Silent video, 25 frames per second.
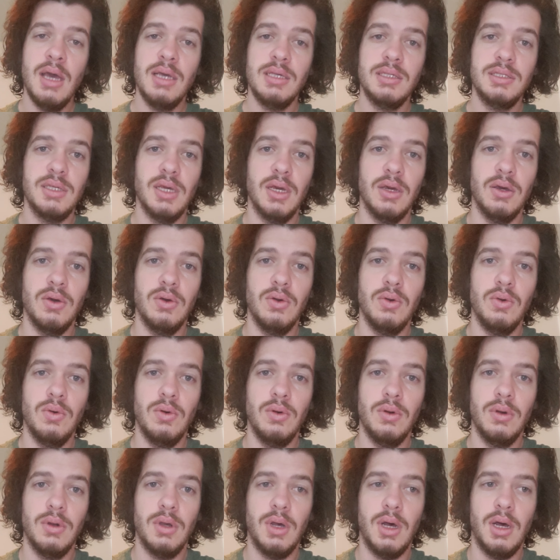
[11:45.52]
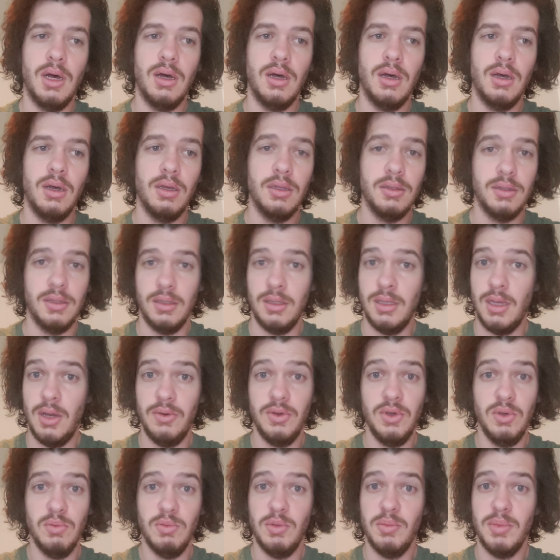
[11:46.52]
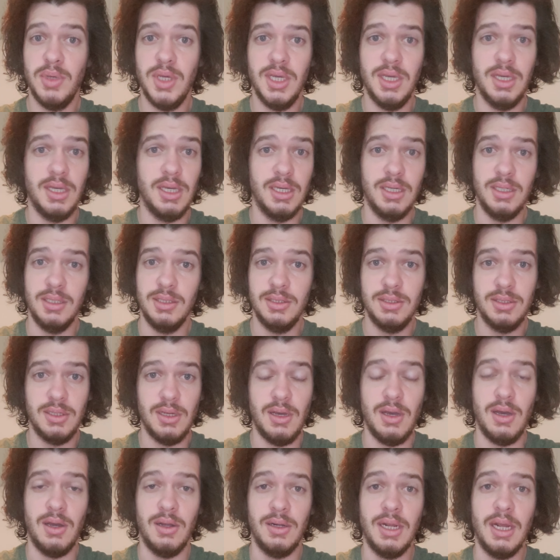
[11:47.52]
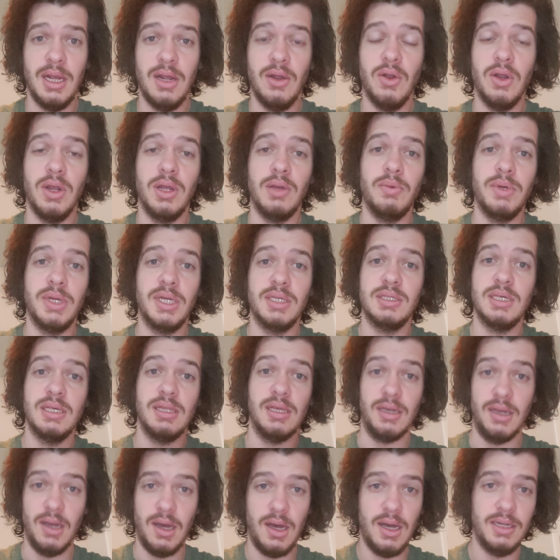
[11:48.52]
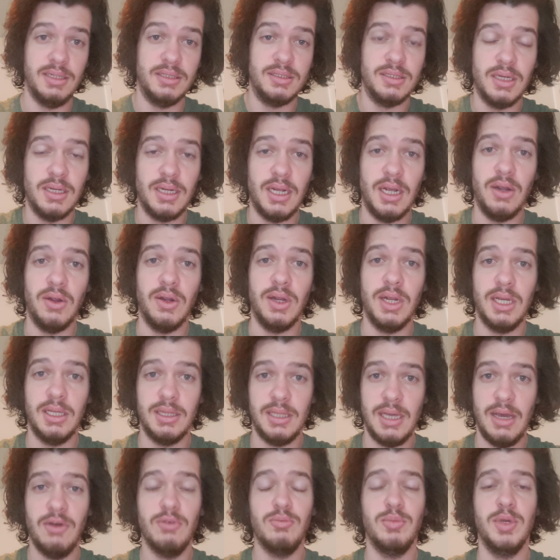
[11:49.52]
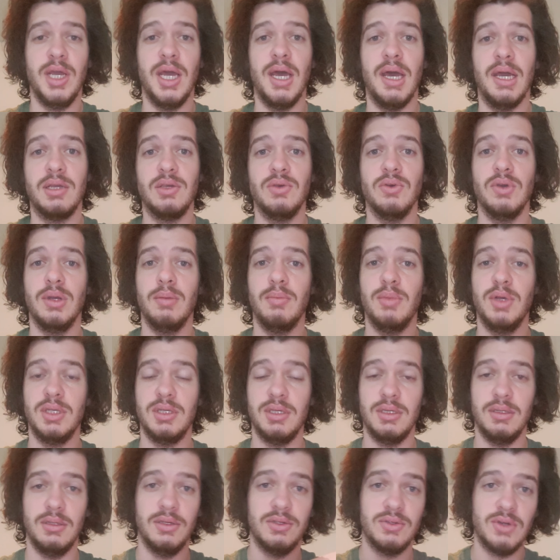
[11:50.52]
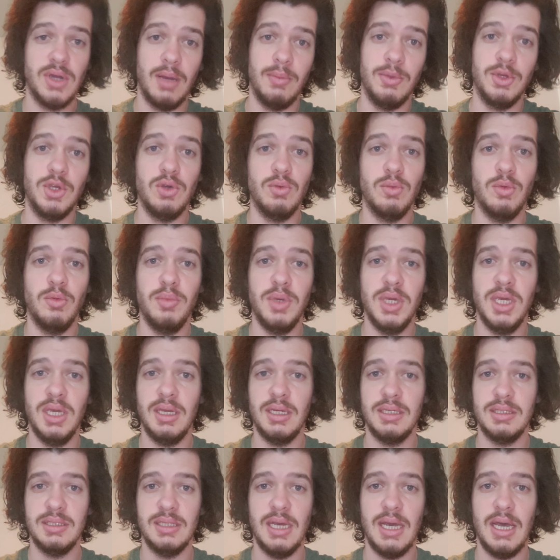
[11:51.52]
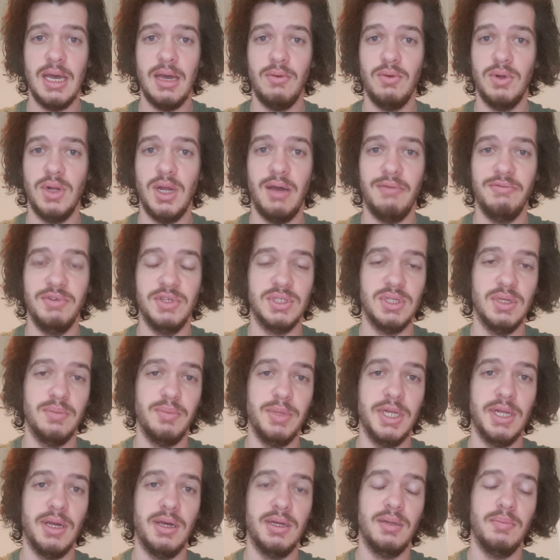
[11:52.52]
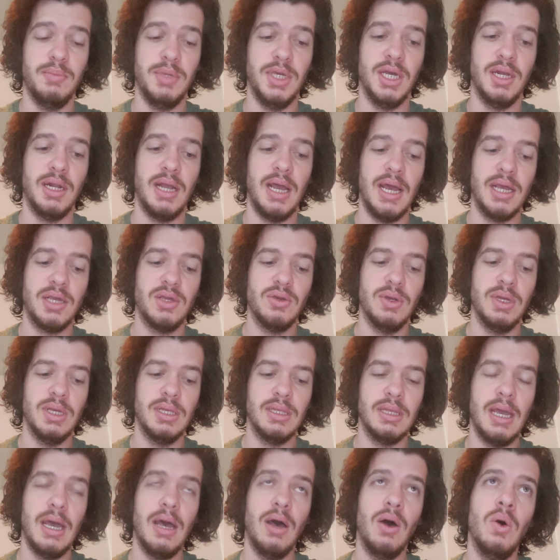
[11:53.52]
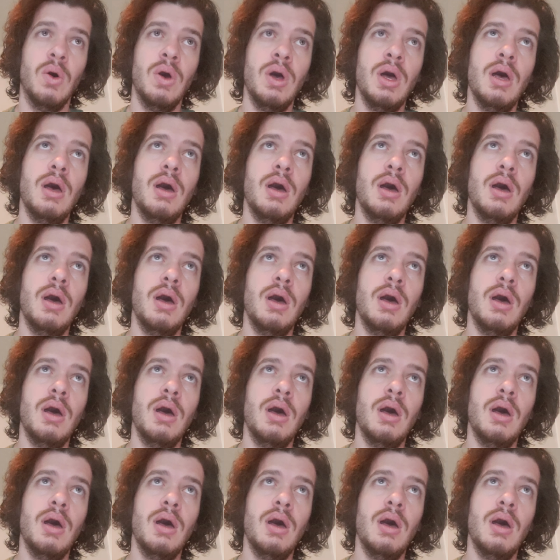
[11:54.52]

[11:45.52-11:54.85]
So no human being is unerring. We could say that God is unerring, and that would be accurate. But to describe a human being as that would obviously be inaccurate. Now,